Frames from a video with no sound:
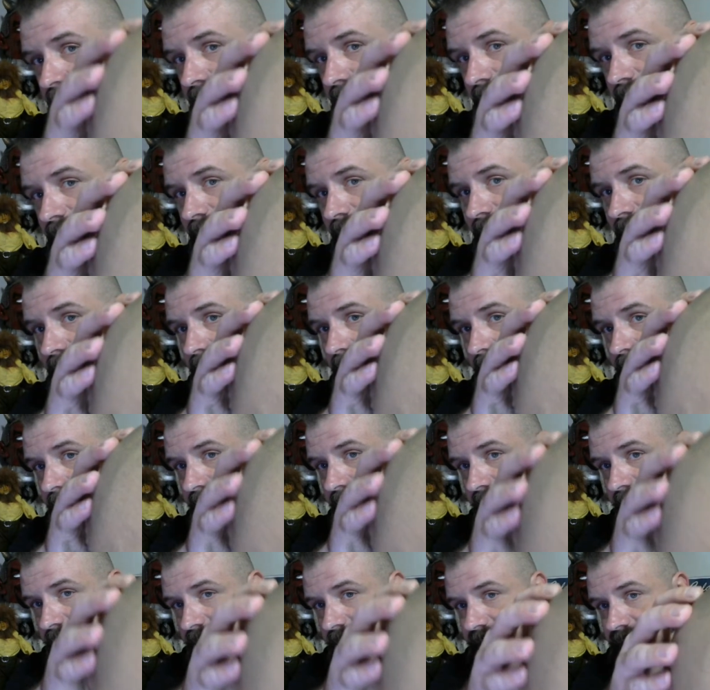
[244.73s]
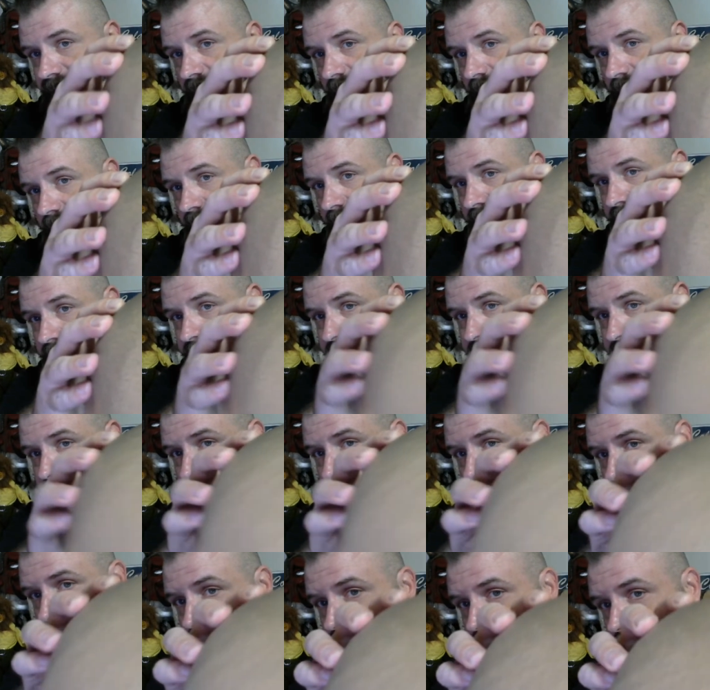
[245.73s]
the scars
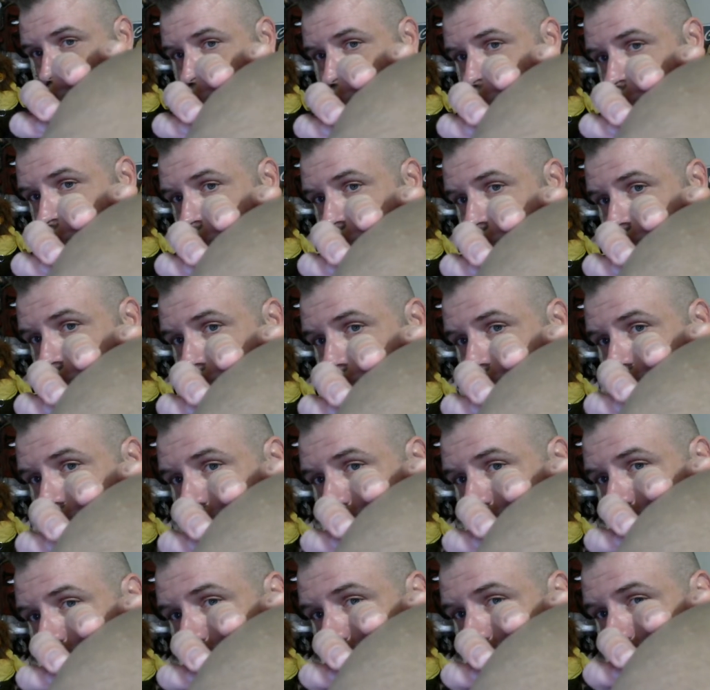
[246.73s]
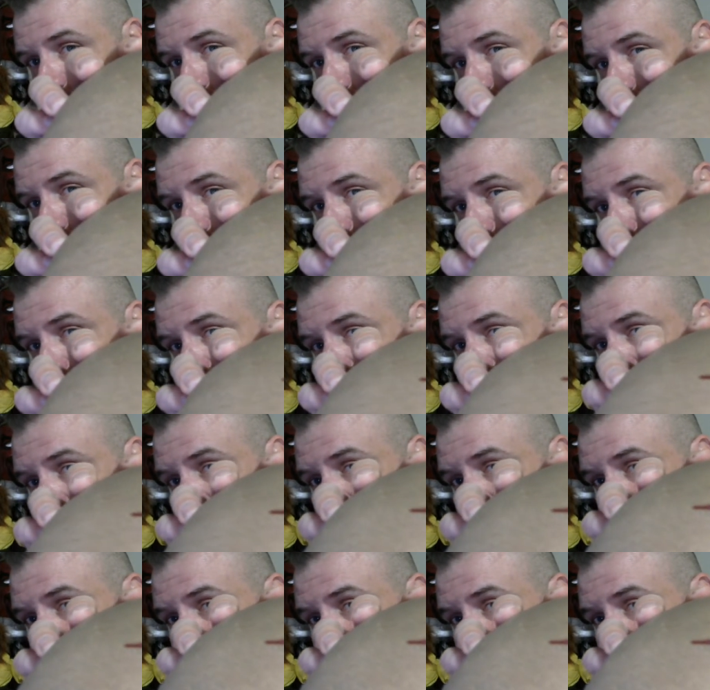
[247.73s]
there on top, and